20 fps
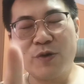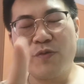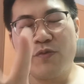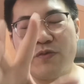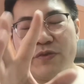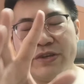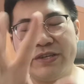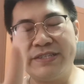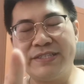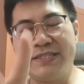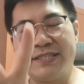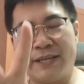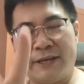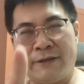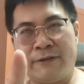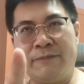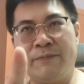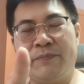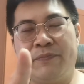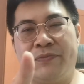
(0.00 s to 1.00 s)

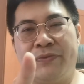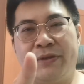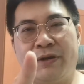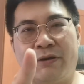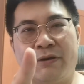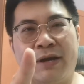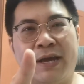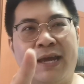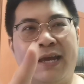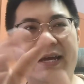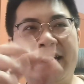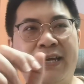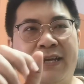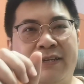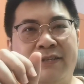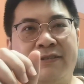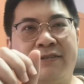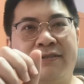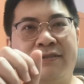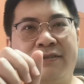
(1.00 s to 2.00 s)
reason, okay,
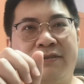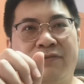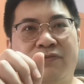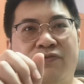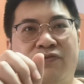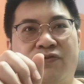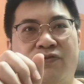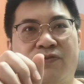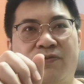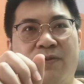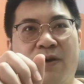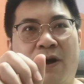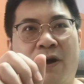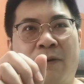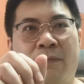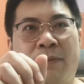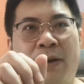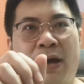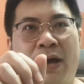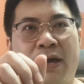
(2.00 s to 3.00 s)
is
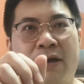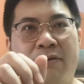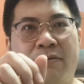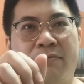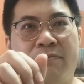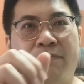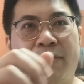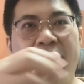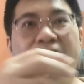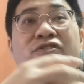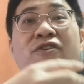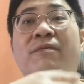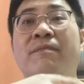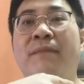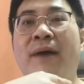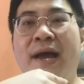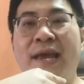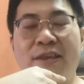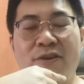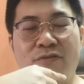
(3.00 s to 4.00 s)
on my based on
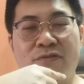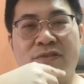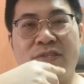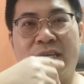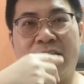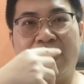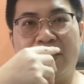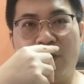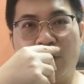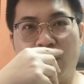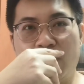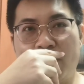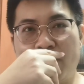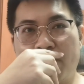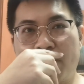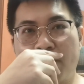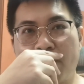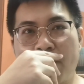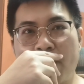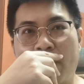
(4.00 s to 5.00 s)
my usage
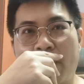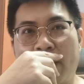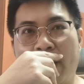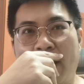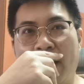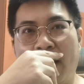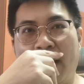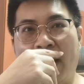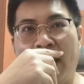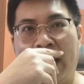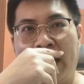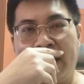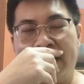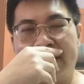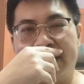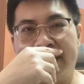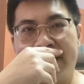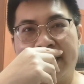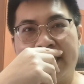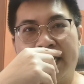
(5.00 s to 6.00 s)

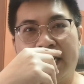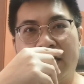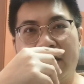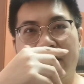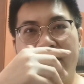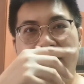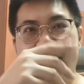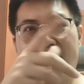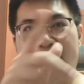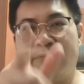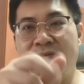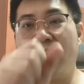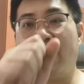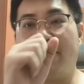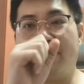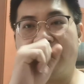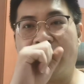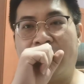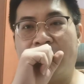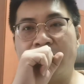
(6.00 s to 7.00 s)
is saving
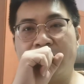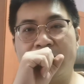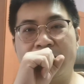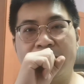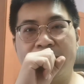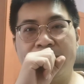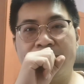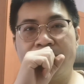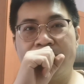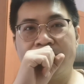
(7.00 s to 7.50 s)
of files.